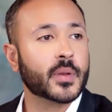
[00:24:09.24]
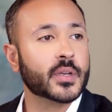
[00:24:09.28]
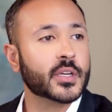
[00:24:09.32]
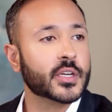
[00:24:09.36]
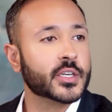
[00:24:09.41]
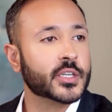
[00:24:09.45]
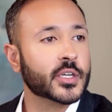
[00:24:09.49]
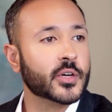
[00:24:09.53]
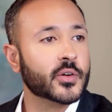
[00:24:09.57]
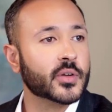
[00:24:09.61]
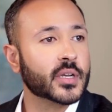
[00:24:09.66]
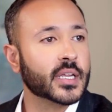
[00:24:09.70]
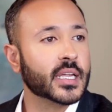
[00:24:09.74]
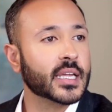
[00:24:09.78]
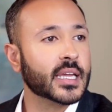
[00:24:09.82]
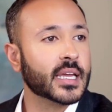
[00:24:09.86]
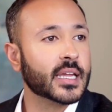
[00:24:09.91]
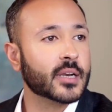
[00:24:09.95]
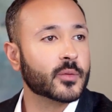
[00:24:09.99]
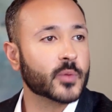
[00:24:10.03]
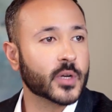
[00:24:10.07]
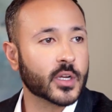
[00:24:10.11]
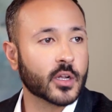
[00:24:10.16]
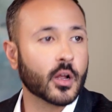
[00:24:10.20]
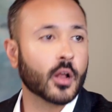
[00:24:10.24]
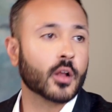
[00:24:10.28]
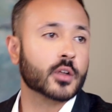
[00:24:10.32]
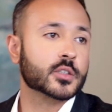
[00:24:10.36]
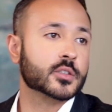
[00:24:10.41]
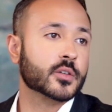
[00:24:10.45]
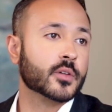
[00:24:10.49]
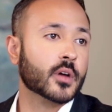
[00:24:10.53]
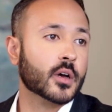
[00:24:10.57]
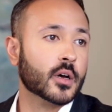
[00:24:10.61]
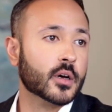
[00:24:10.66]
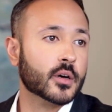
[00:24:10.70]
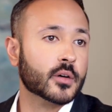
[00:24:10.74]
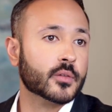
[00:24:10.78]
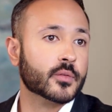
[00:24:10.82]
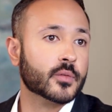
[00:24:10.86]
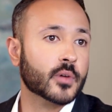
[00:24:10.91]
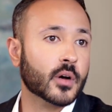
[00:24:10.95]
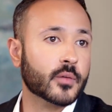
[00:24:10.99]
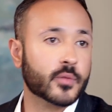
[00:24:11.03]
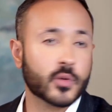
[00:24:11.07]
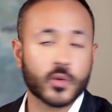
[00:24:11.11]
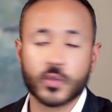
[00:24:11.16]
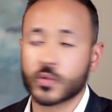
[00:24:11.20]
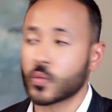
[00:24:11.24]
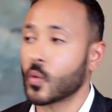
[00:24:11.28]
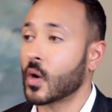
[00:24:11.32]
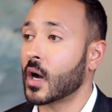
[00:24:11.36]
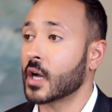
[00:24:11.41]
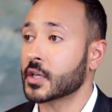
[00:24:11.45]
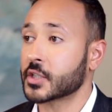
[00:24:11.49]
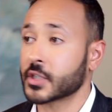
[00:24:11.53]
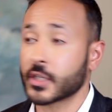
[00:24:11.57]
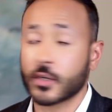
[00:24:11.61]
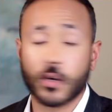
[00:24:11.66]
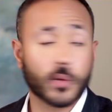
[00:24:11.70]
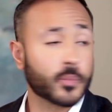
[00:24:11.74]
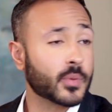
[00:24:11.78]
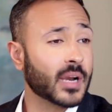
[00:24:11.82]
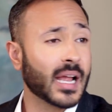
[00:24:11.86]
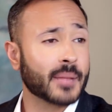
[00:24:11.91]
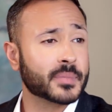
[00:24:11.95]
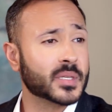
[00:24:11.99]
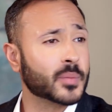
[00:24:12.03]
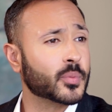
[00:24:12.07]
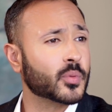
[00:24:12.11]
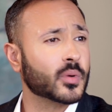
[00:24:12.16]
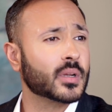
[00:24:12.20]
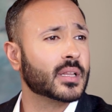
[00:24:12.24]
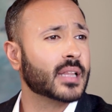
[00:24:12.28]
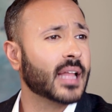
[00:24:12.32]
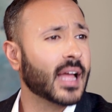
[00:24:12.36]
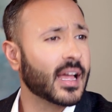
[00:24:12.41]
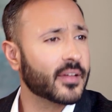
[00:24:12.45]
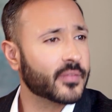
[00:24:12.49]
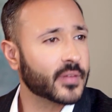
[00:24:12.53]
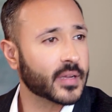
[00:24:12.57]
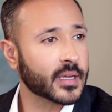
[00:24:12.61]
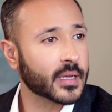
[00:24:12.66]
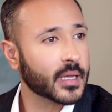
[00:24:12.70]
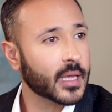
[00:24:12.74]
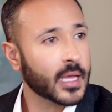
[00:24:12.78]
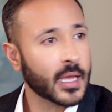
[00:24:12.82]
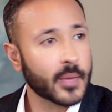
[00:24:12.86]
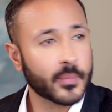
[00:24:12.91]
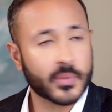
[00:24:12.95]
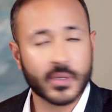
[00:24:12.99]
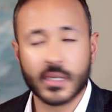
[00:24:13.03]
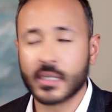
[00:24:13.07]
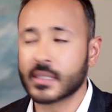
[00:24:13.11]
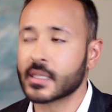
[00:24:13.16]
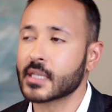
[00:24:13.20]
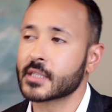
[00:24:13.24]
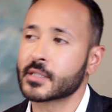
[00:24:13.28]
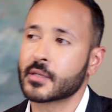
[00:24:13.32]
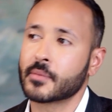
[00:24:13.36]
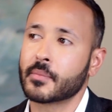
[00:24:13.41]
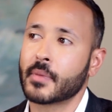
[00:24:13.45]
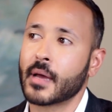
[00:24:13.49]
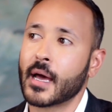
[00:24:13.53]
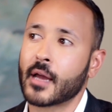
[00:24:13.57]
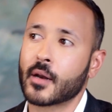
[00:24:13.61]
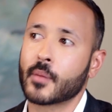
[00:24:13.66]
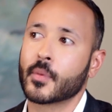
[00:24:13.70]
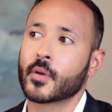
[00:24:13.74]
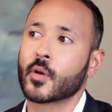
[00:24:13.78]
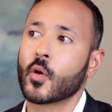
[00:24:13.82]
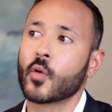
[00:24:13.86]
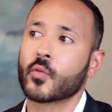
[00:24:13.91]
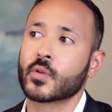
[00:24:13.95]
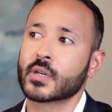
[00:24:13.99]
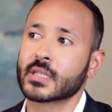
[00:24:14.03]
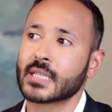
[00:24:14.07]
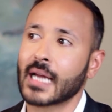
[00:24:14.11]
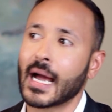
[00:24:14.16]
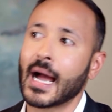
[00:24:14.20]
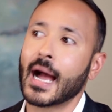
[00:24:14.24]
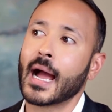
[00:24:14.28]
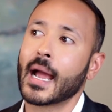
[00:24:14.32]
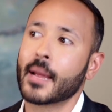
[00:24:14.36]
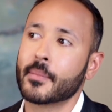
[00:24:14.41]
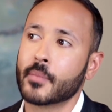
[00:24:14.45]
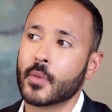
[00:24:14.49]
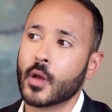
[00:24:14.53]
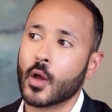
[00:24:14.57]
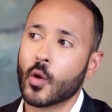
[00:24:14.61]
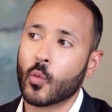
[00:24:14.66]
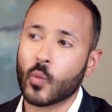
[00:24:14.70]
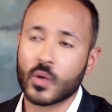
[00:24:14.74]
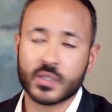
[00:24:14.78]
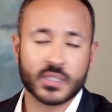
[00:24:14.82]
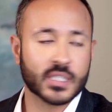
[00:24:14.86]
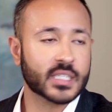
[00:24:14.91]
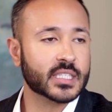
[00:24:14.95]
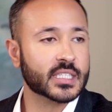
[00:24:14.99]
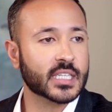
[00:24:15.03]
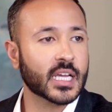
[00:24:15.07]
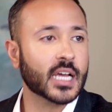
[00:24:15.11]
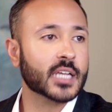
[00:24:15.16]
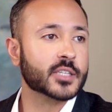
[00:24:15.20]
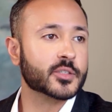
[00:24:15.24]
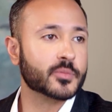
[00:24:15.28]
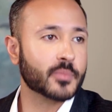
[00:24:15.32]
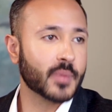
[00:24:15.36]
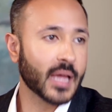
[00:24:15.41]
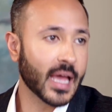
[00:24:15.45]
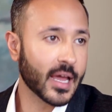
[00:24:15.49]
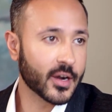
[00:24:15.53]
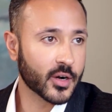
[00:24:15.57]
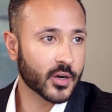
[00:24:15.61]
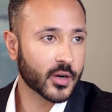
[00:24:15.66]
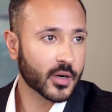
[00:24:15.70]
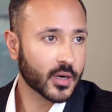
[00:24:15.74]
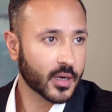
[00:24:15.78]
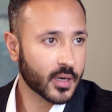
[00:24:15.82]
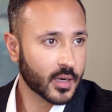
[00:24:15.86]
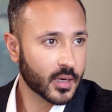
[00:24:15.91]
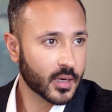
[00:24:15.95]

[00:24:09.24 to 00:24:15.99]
and you do it again, regardless of who's watching, or perhaps people are laughing, but it doesn't matter. But over time, once it does matter,